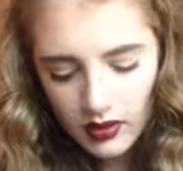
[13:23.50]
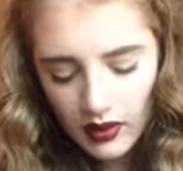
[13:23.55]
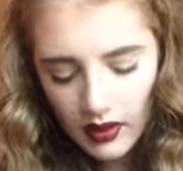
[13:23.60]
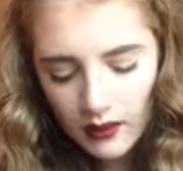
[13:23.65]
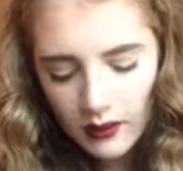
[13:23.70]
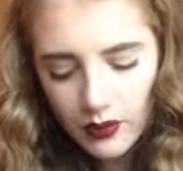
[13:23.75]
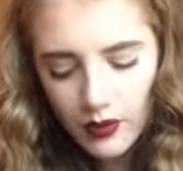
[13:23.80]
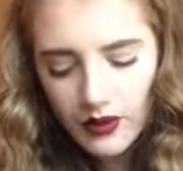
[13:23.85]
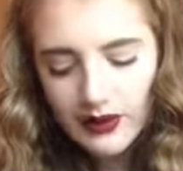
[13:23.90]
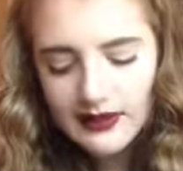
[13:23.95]

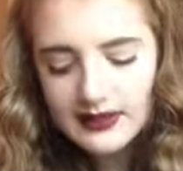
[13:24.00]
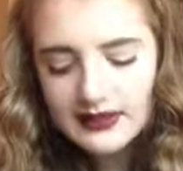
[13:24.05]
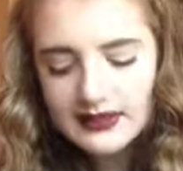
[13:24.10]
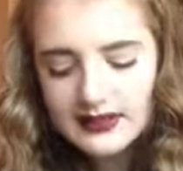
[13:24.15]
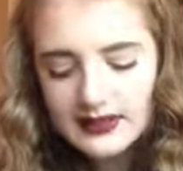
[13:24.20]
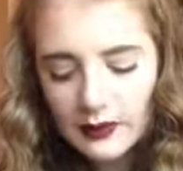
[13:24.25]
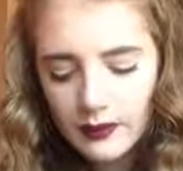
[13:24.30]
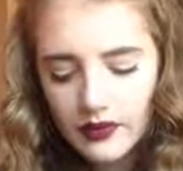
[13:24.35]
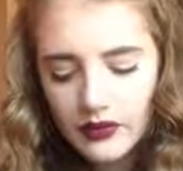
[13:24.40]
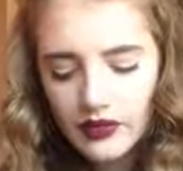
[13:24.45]
I put it
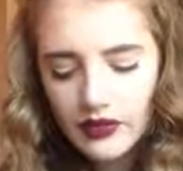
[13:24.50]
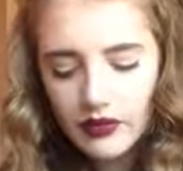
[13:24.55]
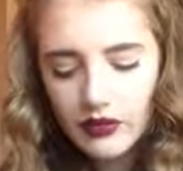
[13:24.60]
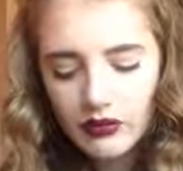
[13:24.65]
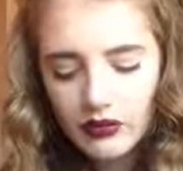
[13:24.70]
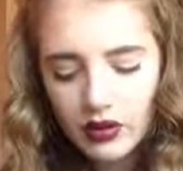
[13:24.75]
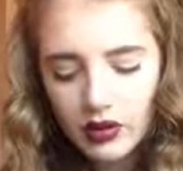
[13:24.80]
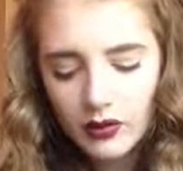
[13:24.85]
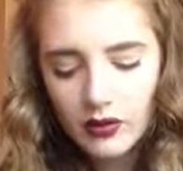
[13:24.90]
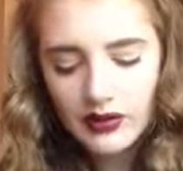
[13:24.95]
similar
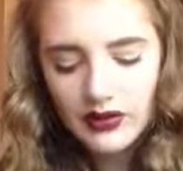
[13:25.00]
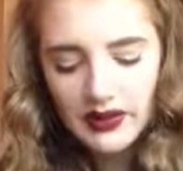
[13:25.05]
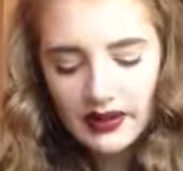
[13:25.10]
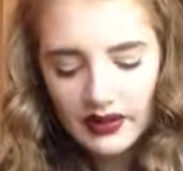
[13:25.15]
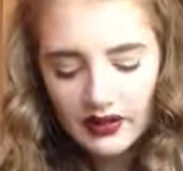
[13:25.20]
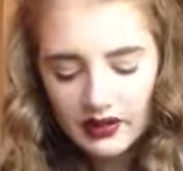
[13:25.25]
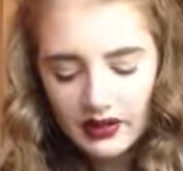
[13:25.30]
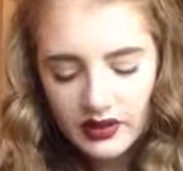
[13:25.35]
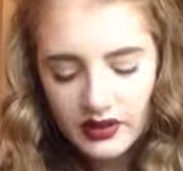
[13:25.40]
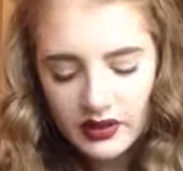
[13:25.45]
to real but
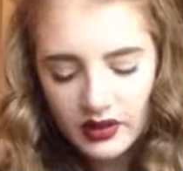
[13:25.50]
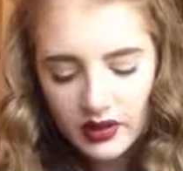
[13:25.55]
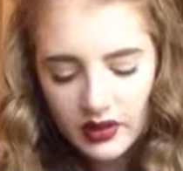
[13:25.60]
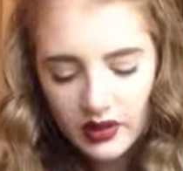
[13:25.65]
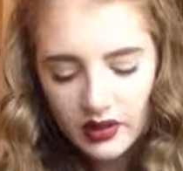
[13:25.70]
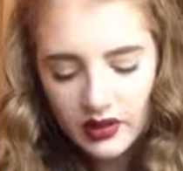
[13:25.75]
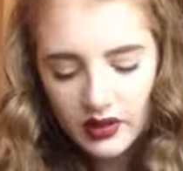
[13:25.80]
lighter.